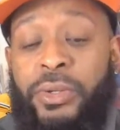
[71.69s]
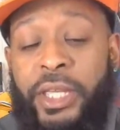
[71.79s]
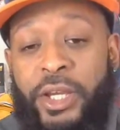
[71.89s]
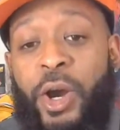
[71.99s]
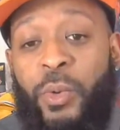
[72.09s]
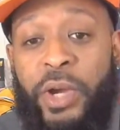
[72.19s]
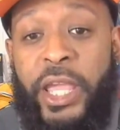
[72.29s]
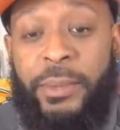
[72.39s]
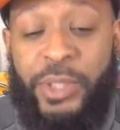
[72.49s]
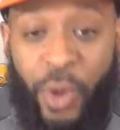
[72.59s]
Uniqo
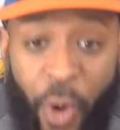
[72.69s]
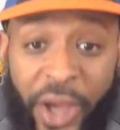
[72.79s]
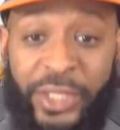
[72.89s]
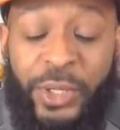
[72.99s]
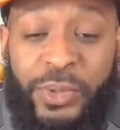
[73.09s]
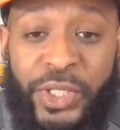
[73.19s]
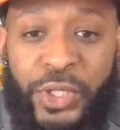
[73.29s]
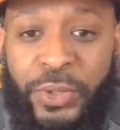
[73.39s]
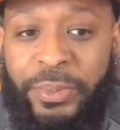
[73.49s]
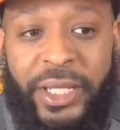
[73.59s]
Williams, on
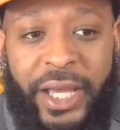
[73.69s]
YouTube,